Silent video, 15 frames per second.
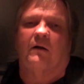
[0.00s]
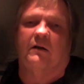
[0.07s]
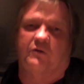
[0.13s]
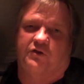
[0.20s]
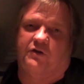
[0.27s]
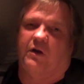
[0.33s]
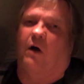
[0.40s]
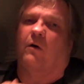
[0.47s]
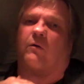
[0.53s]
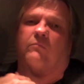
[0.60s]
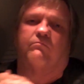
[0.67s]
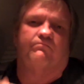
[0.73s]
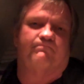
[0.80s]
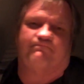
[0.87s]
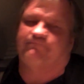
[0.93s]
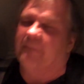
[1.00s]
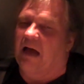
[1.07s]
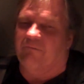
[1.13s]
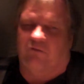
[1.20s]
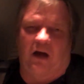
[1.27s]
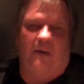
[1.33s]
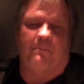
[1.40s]
And so,
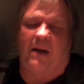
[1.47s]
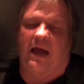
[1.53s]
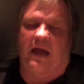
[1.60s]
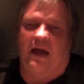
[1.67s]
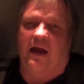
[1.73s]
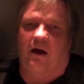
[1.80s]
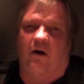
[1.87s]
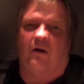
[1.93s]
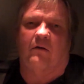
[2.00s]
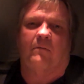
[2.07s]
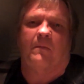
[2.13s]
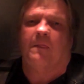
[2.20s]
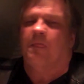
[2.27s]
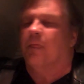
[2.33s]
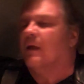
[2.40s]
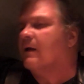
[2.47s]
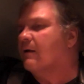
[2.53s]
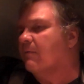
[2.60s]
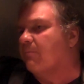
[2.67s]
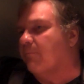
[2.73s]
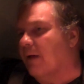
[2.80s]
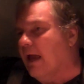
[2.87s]
I've cut my hair,
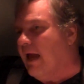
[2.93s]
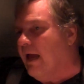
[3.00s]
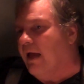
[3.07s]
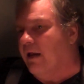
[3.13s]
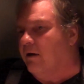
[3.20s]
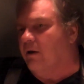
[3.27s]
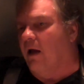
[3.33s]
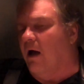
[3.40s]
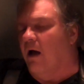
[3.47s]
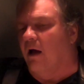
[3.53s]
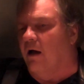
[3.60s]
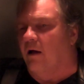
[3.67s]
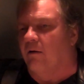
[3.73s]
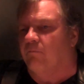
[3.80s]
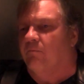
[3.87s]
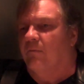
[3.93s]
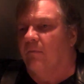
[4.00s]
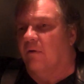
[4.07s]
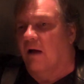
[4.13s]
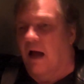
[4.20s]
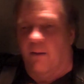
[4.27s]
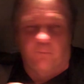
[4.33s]
and
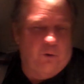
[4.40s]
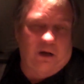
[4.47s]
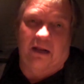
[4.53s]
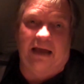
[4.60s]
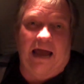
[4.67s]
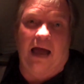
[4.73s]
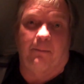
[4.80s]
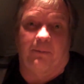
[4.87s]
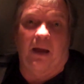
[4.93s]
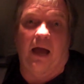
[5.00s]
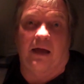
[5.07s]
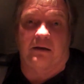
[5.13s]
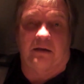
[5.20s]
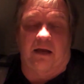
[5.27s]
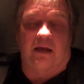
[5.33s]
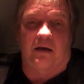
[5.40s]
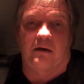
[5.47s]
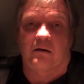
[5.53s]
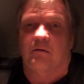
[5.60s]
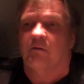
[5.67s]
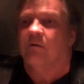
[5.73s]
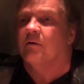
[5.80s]
I'm really happy I did.
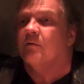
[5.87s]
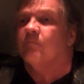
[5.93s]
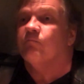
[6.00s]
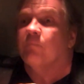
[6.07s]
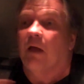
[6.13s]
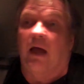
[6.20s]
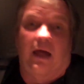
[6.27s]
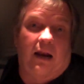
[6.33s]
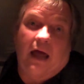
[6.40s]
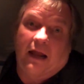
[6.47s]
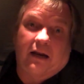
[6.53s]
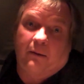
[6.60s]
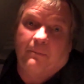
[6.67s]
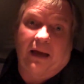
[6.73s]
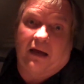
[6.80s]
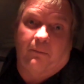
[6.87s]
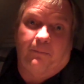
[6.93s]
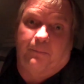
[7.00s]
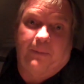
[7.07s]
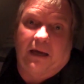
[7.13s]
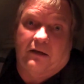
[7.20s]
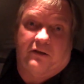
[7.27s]
And I didn't make a
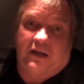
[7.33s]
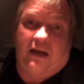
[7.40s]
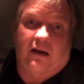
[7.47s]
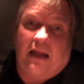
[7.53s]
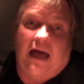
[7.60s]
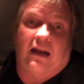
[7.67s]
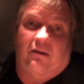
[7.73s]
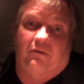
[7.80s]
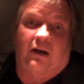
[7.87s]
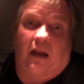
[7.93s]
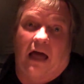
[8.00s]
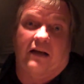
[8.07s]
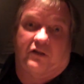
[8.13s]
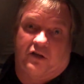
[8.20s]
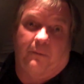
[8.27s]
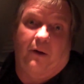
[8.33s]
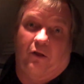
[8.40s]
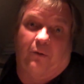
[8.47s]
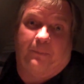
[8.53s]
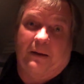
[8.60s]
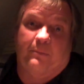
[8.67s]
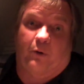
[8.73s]
big deal out of it like some
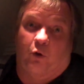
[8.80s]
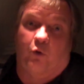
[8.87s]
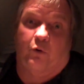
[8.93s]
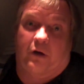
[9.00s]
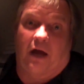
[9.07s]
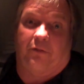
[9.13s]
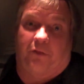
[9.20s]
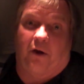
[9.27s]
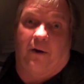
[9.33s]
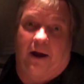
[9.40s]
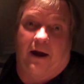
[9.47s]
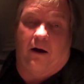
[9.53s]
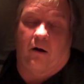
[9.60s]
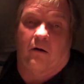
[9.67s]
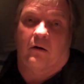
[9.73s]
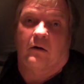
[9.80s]
other people who cut their hair.